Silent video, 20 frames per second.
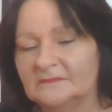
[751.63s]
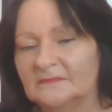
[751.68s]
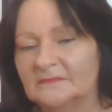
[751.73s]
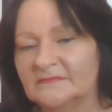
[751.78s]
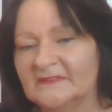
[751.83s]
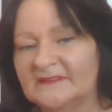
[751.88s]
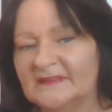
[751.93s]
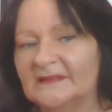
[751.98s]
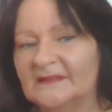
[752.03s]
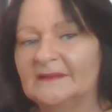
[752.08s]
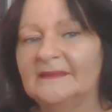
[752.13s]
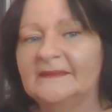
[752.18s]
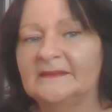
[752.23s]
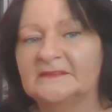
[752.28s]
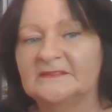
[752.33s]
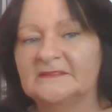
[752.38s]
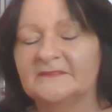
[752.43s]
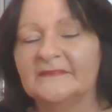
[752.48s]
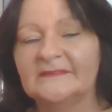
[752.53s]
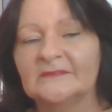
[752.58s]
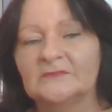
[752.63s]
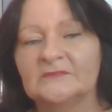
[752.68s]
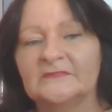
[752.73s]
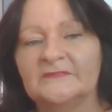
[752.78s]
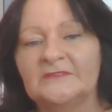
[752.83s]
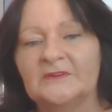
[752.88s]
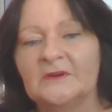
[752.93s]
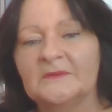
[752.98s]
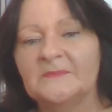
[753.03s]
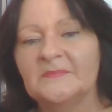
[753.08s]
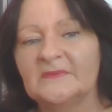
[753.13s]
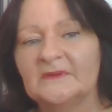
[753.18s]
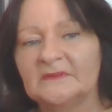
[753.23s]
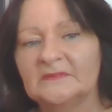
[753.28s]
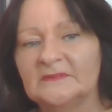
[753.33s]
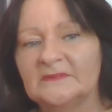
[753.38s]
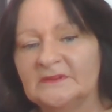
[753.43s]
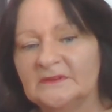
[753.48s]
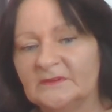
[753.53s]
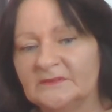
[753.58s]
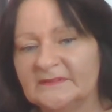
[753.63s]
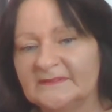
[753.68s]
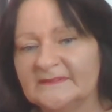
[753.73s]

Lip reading: the collective sort of type thing.